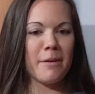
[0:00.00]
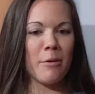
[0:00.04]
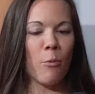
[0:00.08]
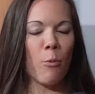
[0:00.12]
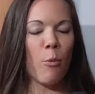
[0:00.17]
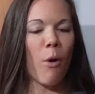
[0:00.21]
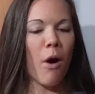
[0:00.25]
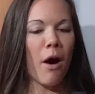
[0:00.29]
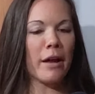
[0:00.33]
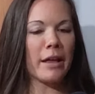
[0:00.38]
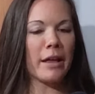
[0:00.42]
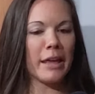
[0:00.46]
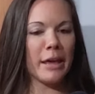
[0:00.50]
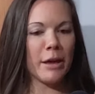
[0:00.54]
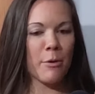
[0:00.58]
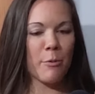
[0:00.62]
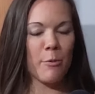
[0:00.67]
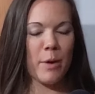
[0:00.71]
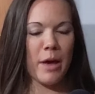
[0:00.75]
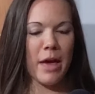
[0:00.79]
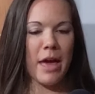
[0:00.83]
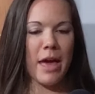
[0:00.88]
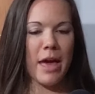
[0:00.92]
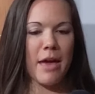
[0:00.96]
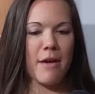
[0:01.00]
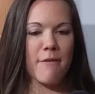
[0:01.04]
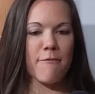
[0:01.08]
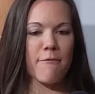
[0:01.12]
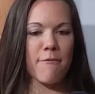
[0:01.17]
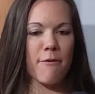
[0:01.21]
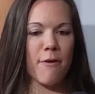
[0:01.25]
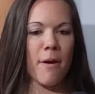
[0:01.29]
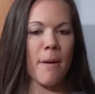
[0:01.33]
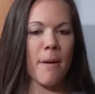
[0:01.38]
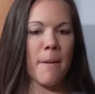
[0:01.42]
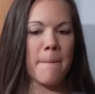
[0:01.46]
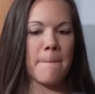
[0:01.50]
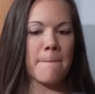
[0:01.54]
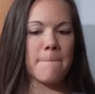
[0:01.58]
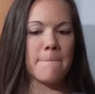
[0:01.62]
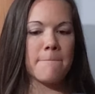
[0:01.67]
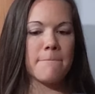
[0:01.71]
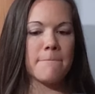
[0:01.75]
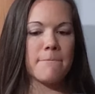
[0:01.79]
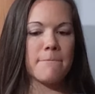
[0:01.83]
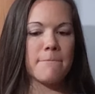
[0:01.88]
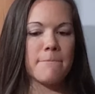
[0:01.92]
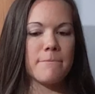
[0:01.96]
walking away
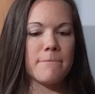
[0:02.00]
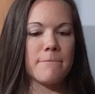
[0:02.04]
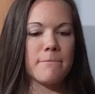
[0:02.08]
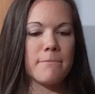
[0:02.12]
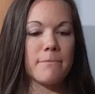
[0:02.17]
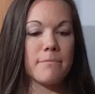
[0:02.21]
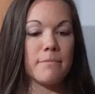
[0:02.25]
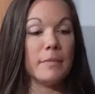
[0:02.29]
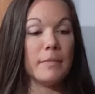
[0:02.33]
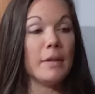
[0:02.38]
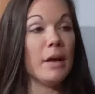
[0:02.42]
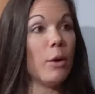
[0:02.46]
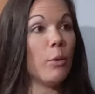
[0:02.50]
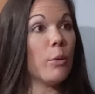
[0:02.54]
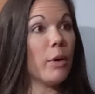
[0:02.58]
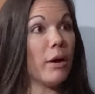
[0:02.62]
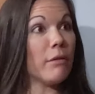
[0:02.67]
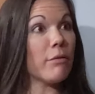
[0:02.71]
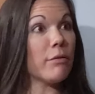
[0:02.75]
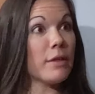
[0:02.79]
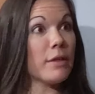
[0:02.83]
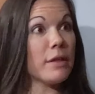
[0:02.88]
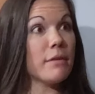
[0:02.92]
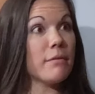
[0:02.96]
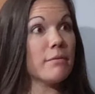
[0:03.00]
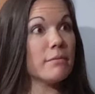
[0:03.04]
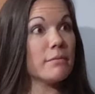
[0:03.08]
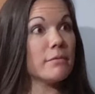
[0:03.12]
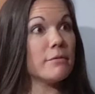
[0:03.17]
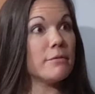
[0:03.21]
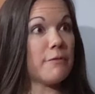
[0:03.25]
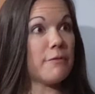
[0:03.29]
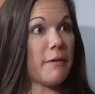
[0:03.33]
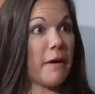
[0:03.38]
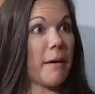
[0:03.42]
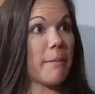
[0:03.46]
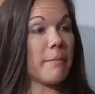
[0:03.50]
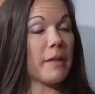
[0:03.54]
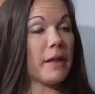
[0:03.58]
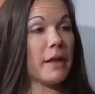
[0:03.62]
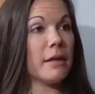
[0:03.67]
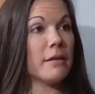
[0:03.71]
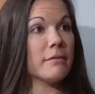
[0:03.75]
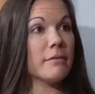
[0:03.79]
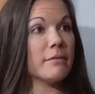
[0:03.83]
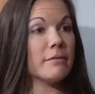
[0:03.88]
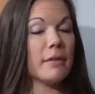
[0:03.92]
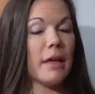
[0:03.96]
from a wealthy
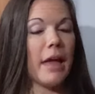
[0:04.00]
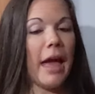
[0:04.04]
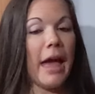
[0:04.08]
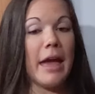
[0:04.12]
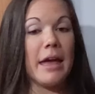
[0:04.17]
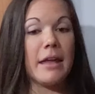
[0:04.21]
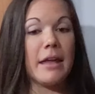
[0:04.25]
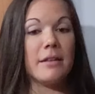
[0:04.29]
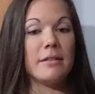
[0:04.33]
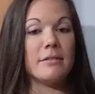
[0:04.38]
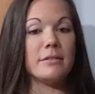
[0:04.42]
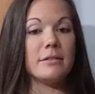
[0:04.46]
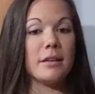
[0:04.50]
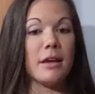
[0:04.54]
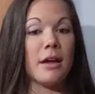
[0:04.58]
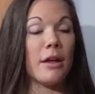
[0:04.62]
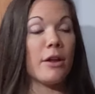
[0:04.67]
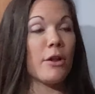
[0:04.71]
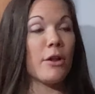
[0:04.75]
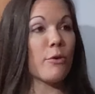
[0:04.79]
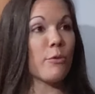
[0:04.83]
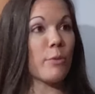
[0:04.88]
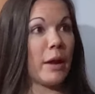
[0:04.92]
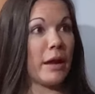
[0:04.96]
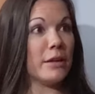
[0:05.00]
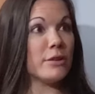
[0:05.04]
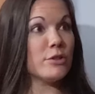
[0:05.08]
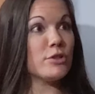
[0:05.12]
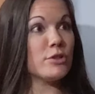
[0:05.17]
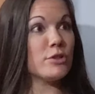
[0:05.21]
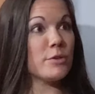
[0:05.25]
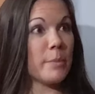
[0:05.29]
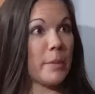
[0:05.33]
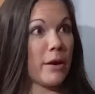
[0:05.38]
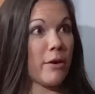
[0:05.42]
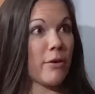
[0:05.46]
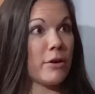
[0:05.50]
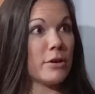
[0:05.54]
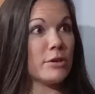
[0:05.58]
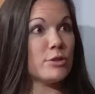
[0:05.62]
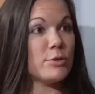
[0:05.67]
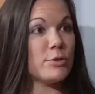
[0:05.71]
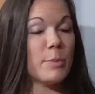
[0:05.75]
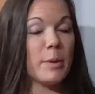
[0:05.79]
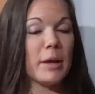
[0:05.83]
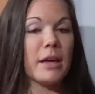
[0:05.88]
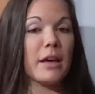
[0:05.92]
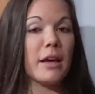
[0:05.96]
family and an arranged
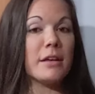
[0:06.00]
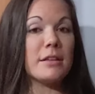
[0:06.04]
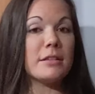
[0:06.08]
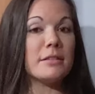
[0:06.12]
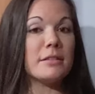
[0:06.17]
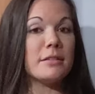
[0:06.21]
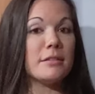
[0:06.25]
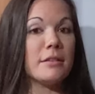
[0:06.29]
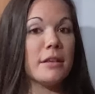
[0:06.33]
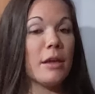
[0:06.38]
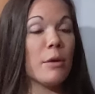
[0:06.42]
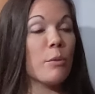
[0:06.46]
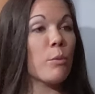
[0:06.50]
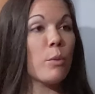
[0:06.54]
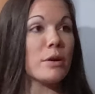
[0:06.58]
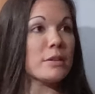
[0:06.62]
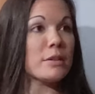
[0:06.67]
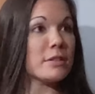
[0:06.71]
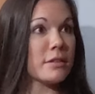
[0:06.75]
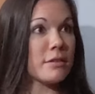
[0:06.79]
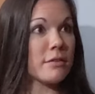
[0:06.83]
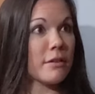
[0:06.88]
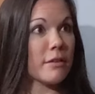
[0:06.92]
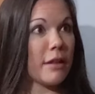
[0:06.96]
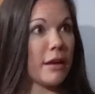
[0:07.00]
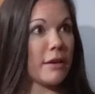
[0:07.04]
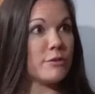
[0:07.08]
marriage because it wasn't the